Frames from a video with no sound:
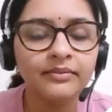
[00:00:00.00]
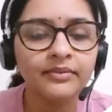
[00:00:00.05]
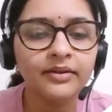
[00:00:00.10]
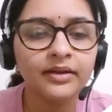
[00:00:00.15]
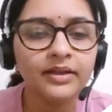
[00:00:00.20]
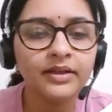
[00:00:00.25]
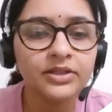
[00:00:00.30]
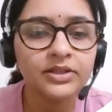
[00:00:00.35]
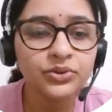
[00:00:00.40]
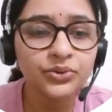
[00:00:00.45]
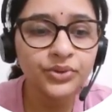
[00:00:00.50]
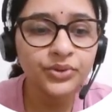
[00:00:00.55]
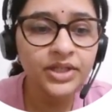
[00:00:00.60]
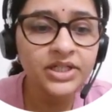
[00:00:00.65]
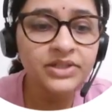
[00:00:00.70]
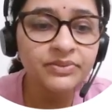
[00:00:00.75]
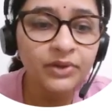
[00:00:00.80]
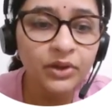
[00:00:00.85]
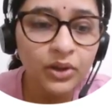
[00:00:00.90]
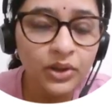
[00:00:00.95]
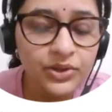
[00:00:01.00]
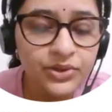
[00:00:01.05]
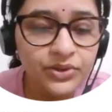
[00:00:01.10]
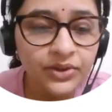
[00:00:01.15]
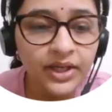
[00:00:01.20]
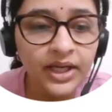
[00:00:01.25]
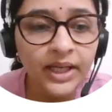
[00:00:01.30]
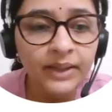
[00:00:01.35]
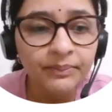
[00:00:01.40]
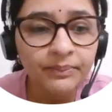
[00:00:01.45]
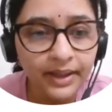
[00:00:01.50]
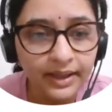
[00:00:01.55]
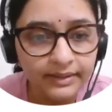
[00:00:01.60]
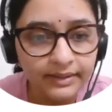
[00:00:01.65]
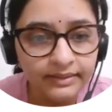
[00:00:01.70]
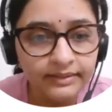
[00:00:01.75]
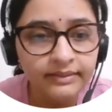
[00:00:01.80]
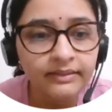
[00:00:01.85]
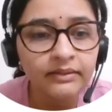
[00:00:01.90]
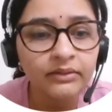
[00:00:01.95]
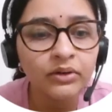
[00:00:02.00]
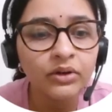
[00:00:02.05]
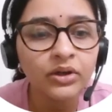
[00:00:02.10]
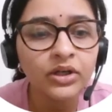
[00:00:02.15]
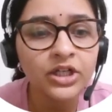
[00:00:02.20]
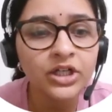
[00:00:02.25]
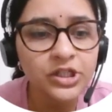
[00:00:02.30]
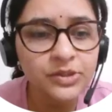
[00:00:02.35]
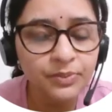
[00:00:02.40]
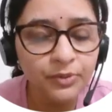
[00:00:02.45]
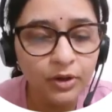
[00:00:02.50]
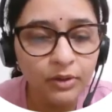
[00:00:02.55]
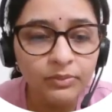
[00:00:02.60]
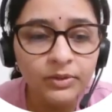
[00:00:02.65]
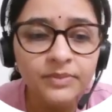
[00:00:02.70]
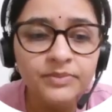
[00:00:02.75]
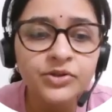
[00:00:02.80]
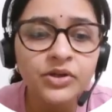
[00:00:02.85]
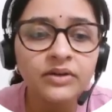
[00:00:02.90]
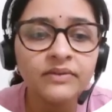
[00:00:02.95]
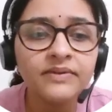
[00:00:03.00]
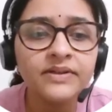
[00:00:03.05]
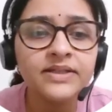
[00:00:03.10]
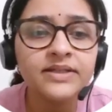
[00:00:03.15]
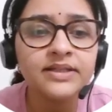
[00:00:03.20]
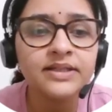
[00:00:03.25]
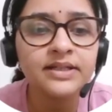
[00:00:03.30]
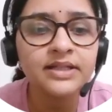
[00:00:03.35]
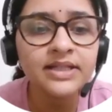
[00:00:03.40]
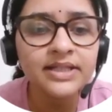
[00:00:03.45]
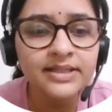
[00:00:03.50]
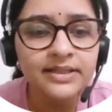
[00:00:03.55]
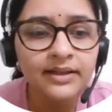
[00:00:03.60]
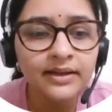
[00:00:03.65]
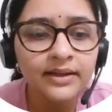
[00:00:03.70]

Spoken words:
students will also gain practical knowledge, problem solving skills,